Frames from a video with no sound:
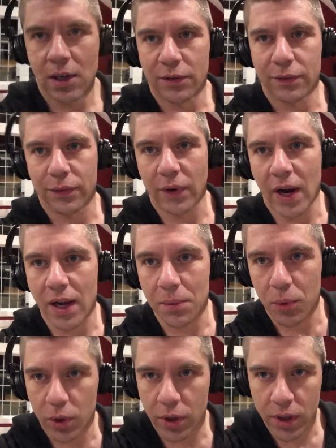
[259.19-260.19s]
Friday
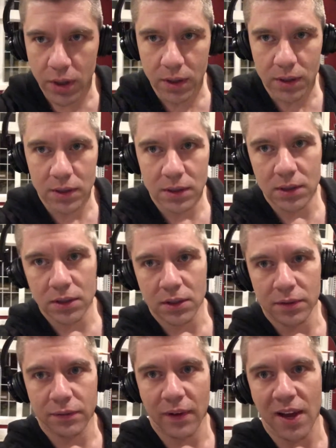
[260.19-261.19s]
morning,
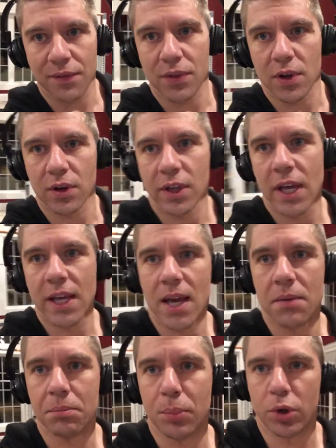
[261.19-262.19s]
5:30
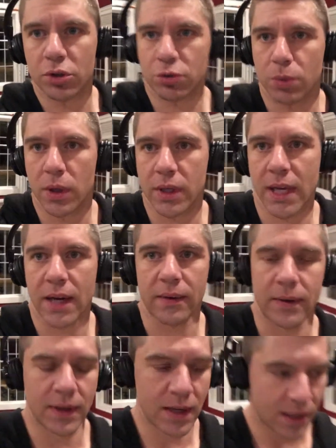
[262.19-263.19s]
a.m. push workout.
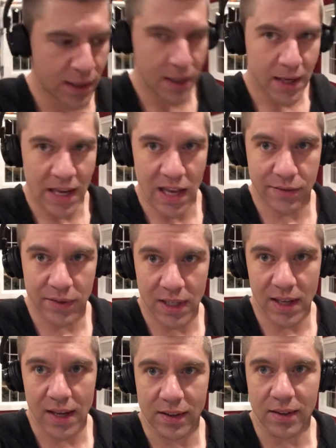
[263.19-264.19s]
Heavy
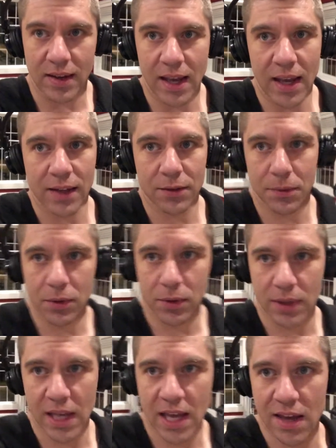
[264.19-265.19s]
day today, so I'm
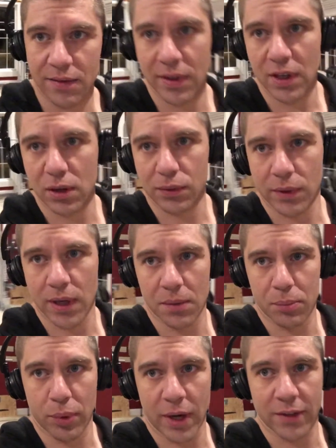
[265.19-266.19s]
doing the heavy
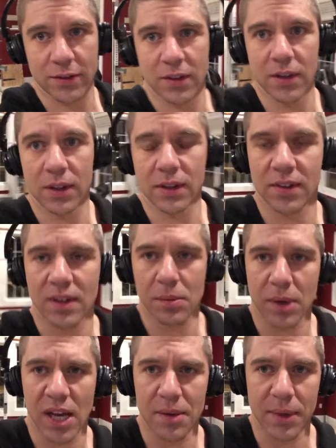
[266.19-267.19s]
overhead press. You can see it
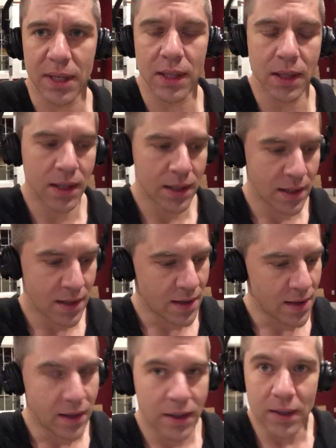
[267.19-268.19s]
behind me.
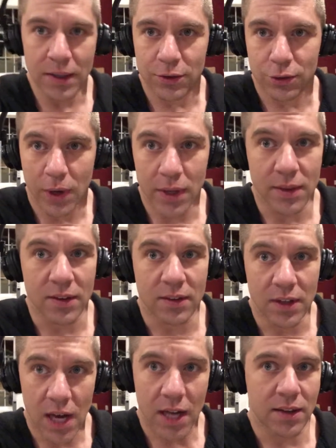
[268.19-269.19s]
Strength is
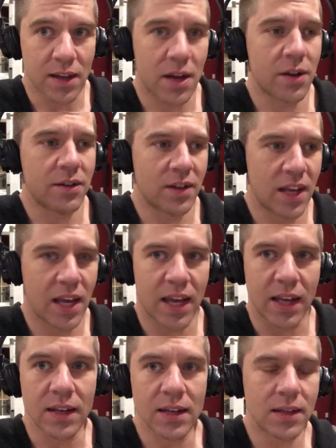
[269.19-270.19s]
not there today.